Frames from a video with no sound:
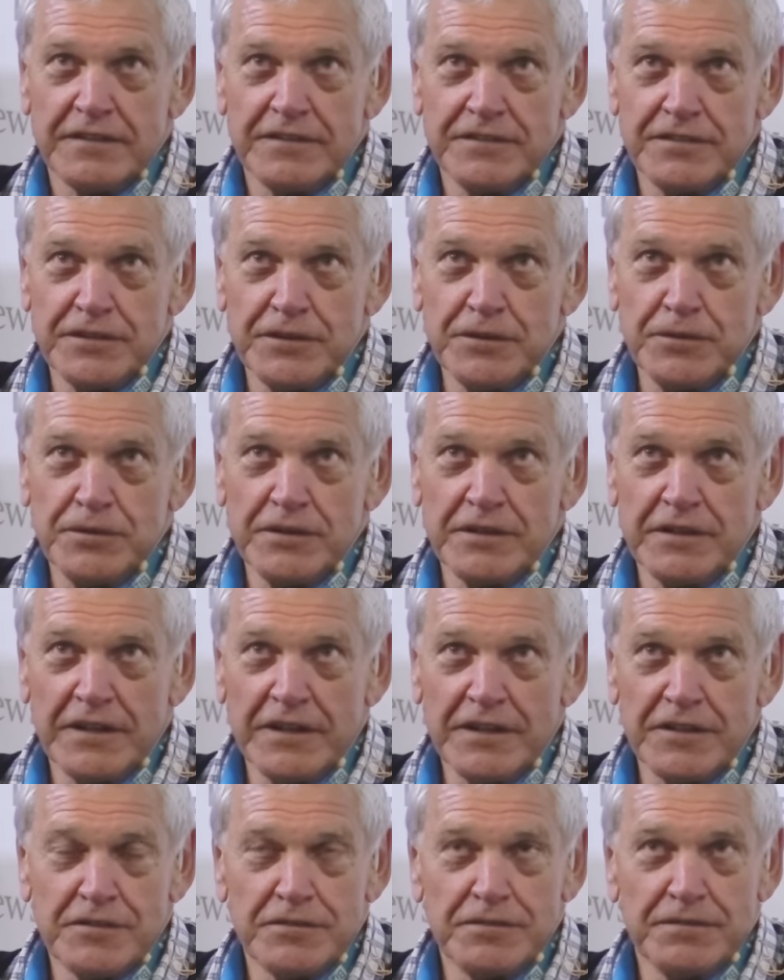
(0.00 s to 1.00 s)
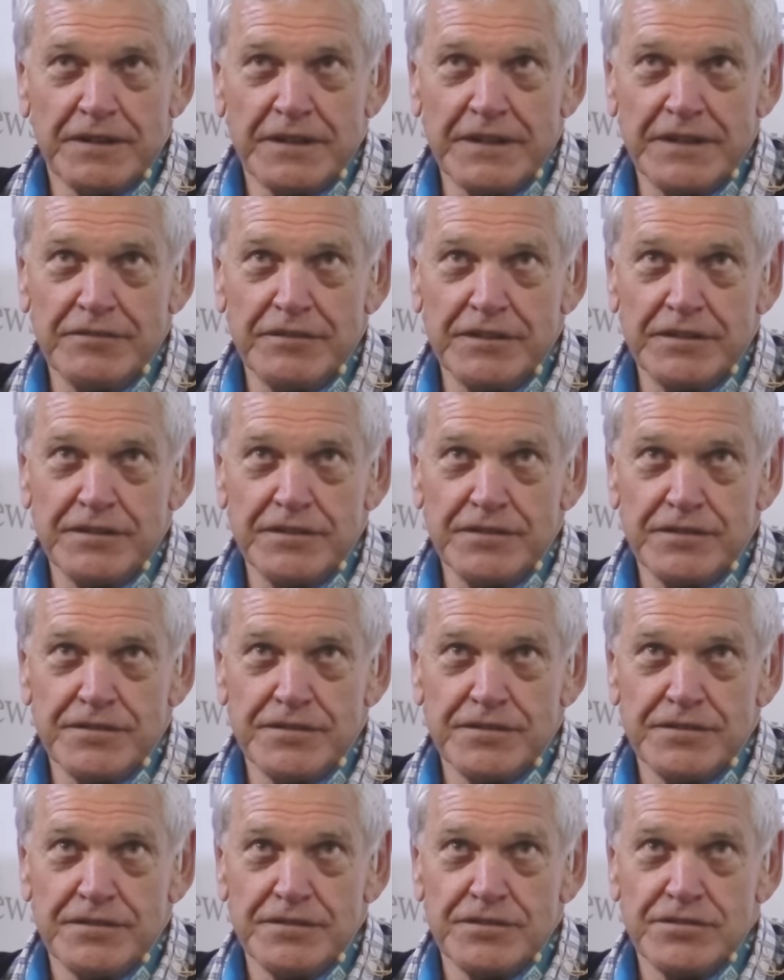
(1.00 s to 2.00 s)
So the last five
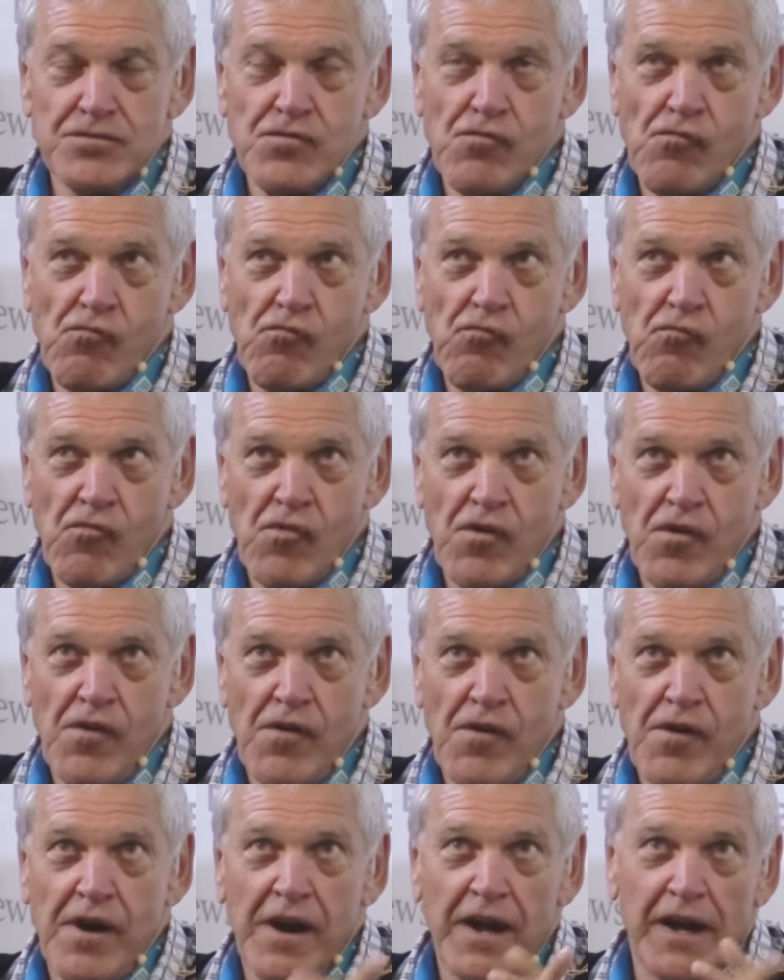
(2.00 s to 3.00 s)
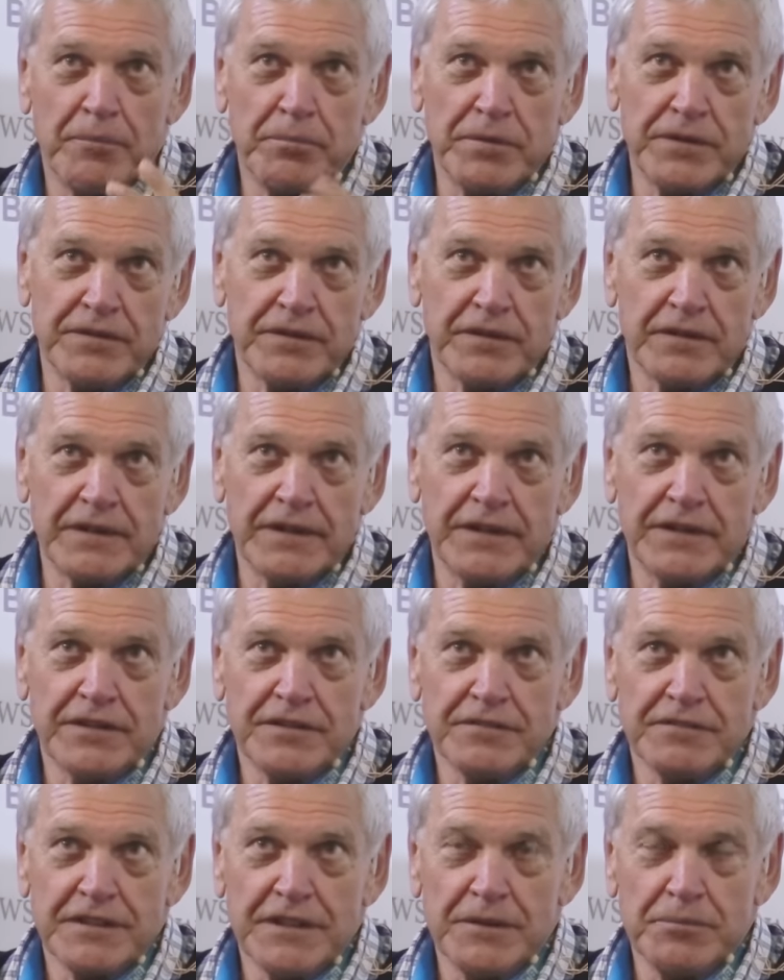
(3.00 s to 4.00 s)
years up until
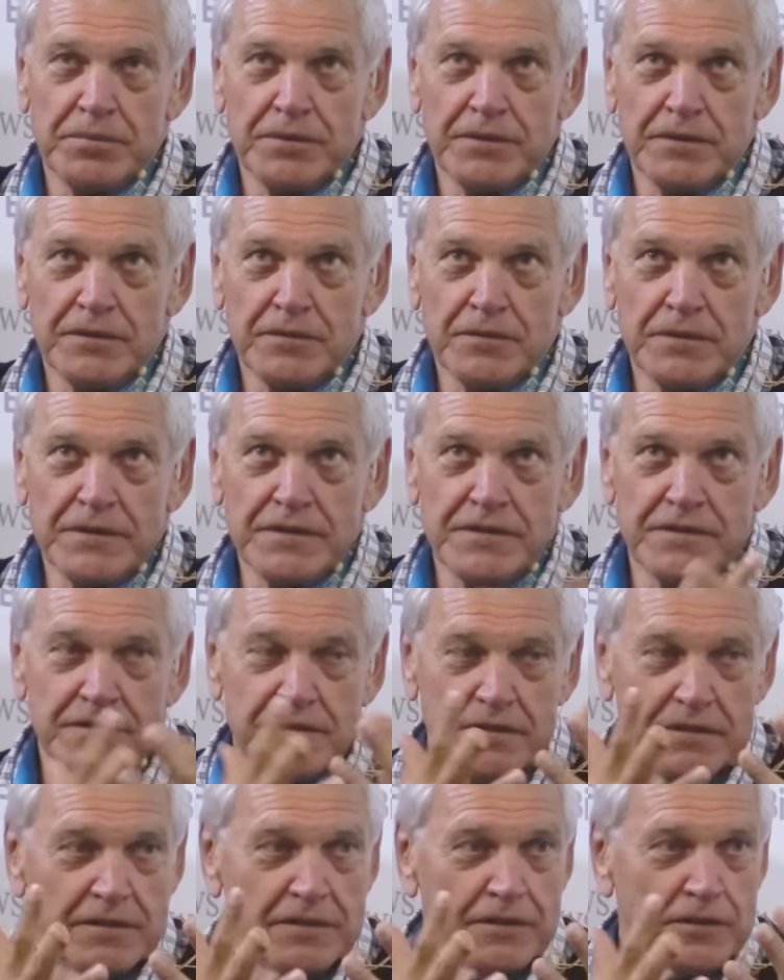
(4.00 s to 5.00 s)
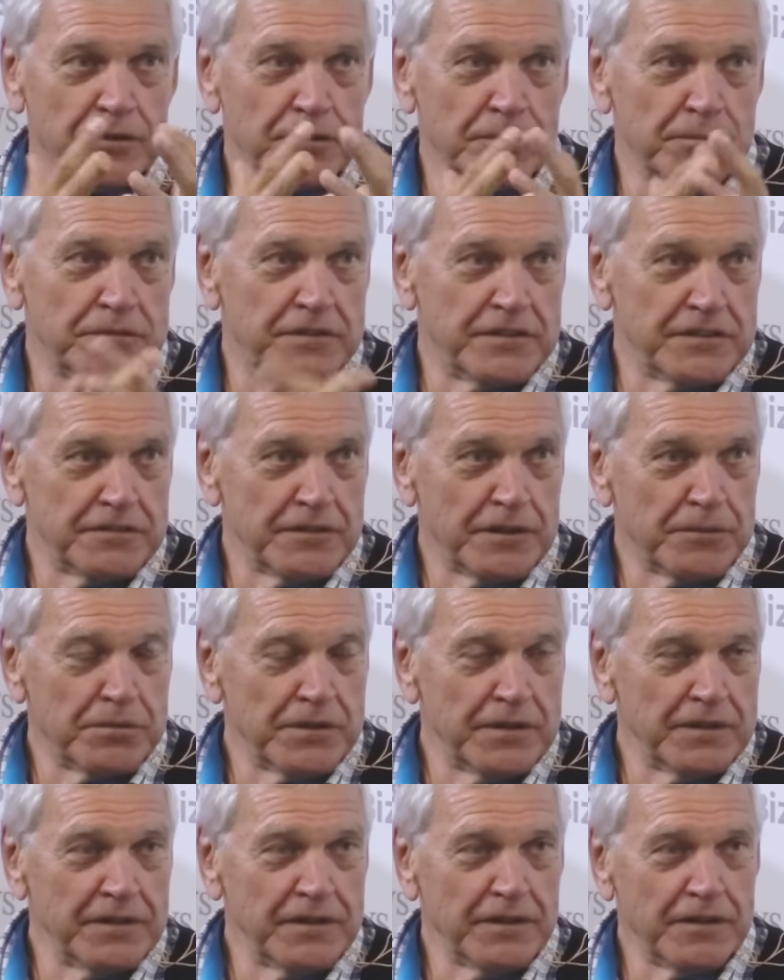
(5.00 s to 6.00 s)
end of April was the group chief
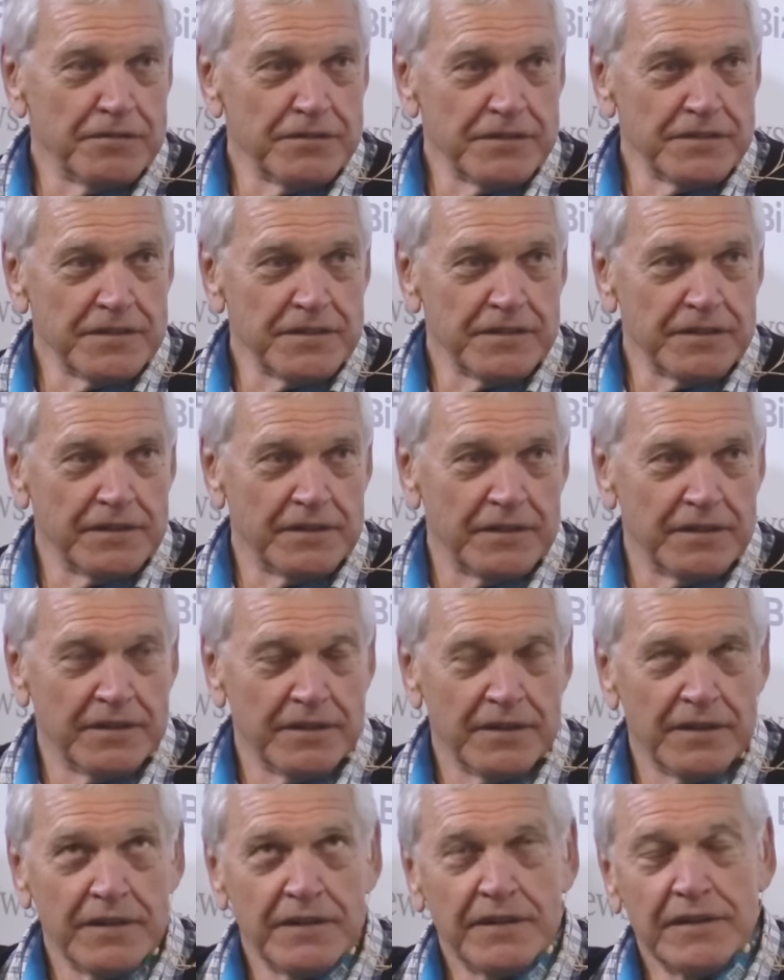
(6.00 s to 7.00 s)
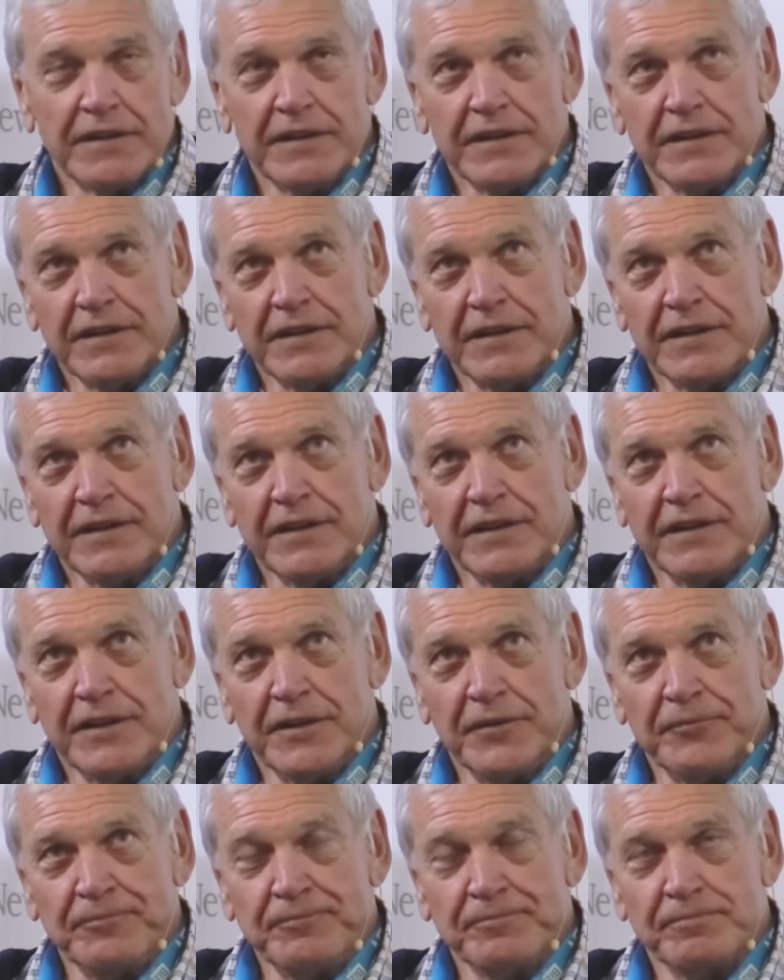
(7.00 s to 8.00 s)
operating officer.
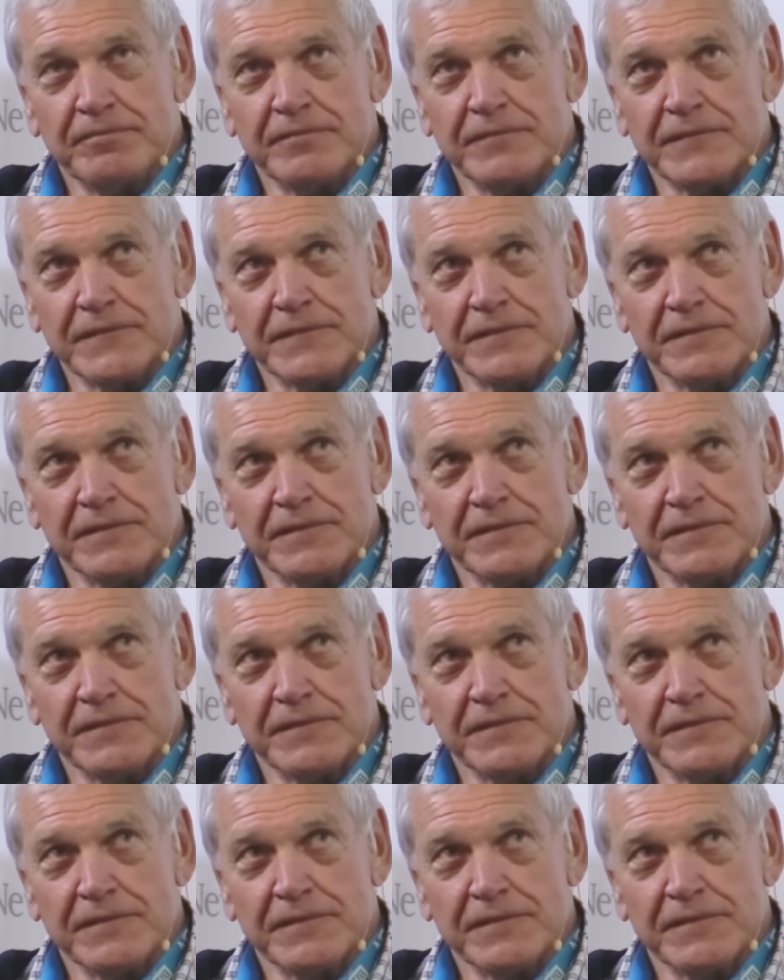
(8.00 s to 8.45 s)
Um,